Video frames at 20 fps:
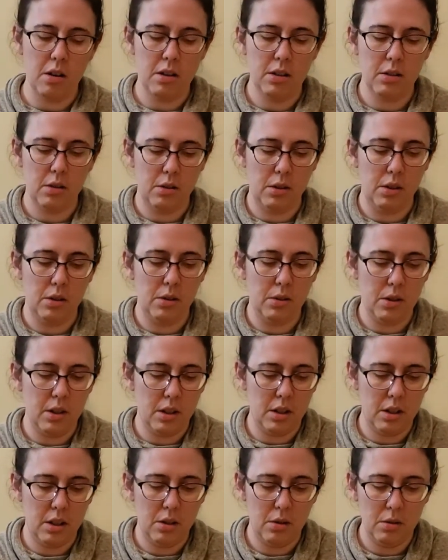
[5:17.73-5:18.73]
So you
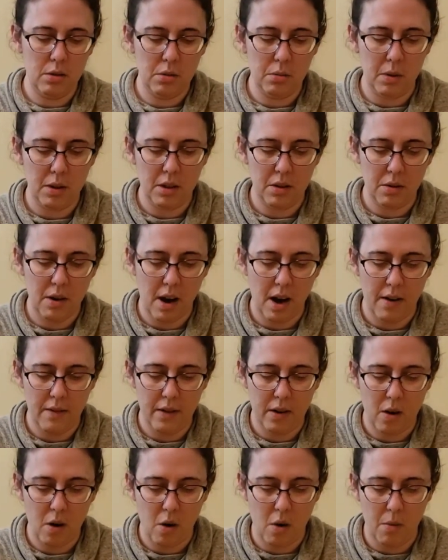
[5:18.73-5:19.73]
can use what you have
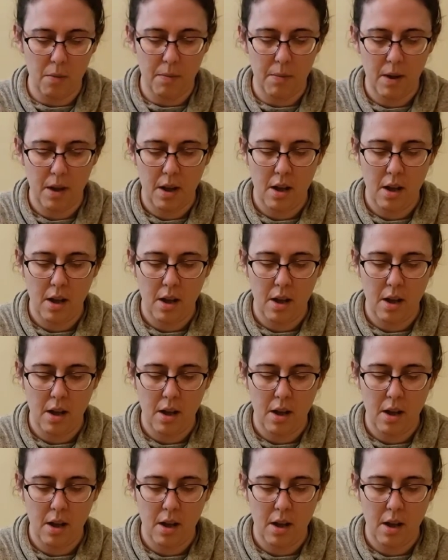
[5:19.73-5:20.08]
at home,